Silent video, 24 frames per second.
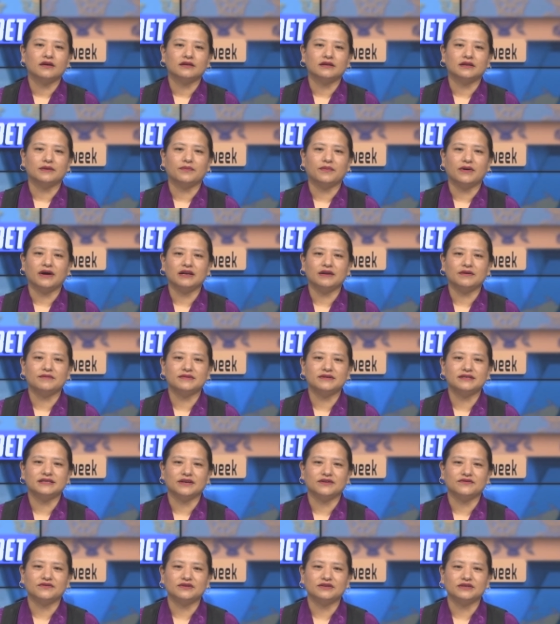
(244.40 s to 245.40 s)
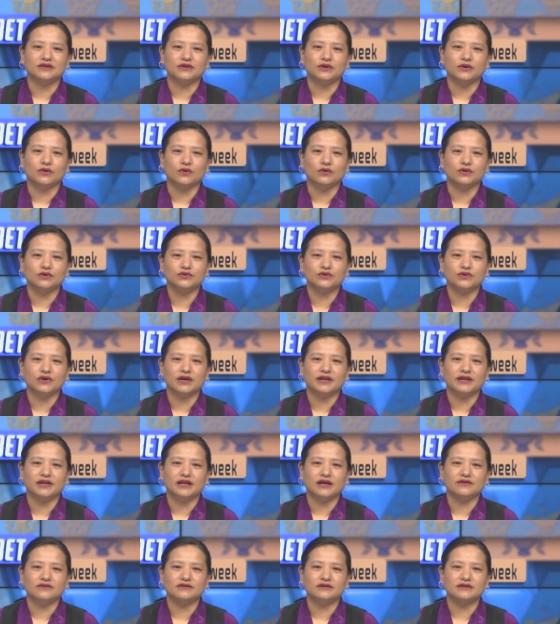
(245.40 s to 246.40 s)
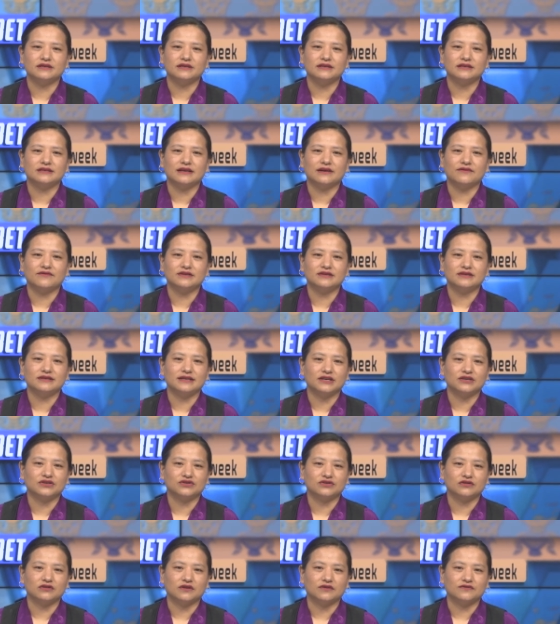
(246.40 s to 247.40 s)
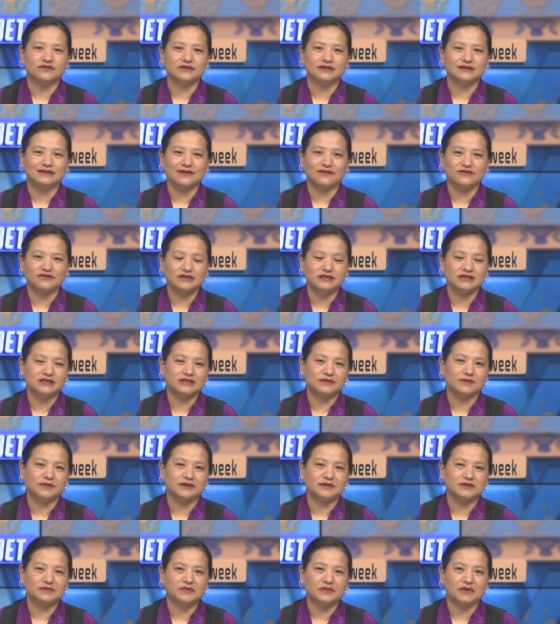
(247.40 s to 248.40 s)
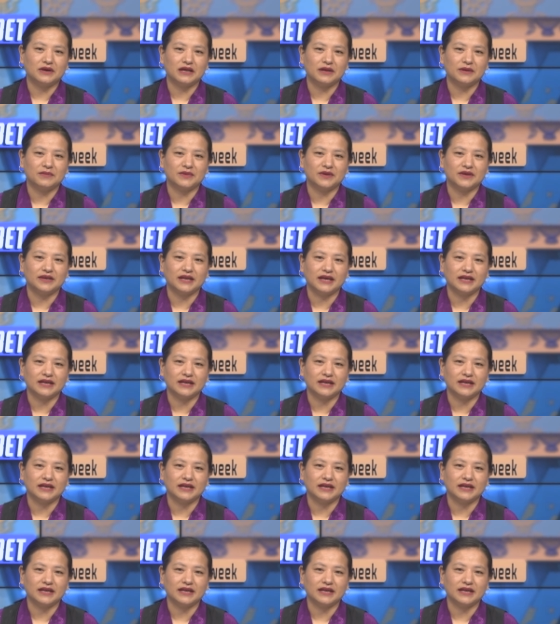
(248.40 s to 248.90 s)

The Parliament Secretary also announced the 7th session of the 17th Tibetan Parliament in